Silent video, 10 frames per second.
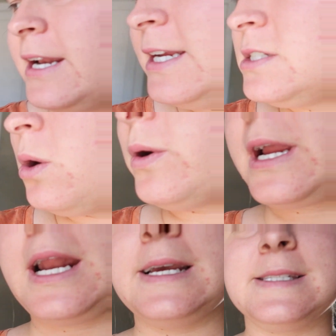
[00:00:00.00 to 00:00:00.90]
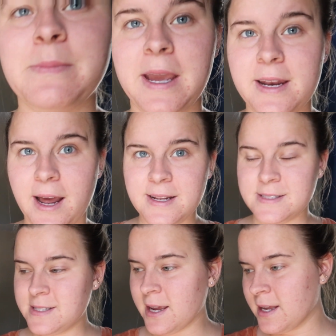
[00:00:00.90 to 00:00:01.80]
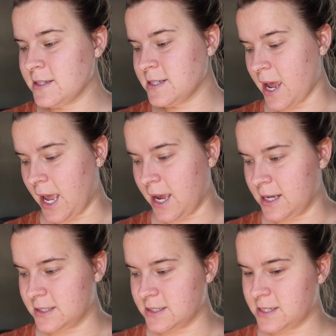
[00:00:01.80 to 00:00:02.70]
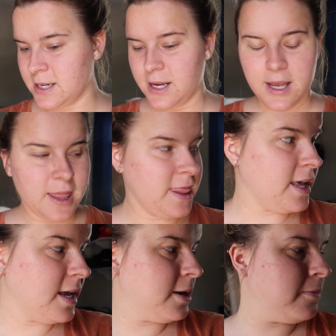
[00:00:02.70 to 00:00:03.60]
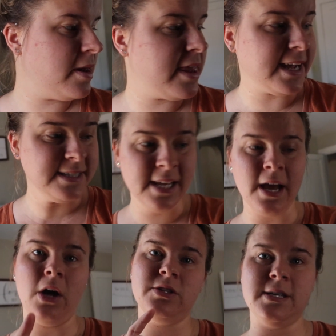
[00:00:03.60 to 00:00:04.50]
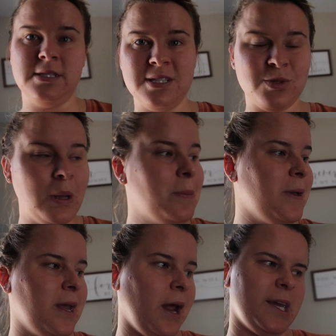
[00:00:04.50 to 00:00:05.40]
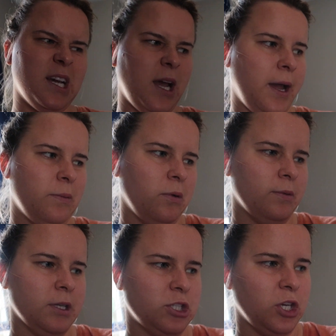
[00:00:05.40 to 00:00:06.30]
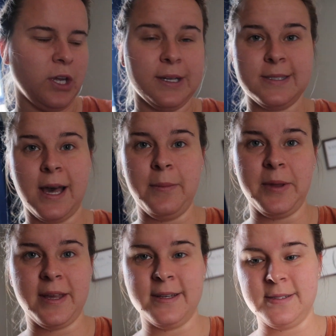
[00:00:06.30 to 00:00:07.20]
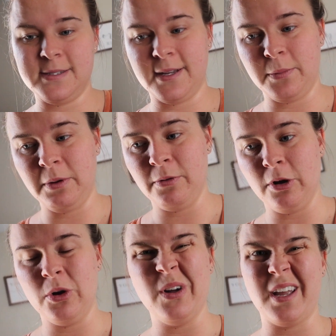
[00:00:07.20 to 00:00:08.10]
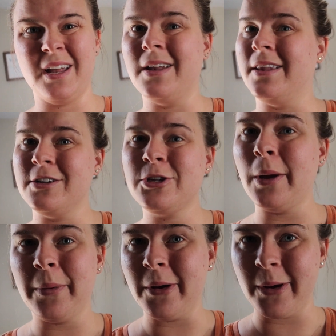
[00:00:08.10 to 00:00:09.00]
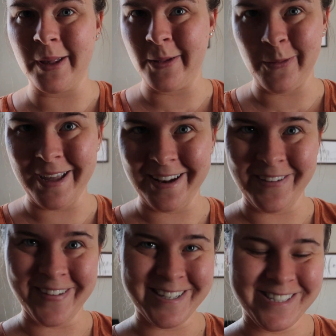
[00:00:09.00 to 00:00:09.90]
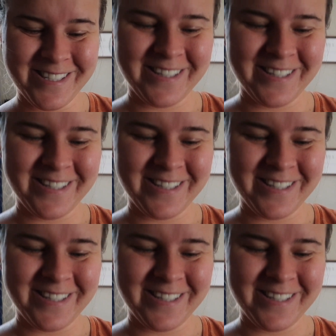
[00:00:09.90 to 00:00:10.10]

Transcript: I need to organize my nightstand and then that's it. I'll dust and sweep and I get I won't really show you guys that because it'll be real quick and the tripod will get in the way anyways.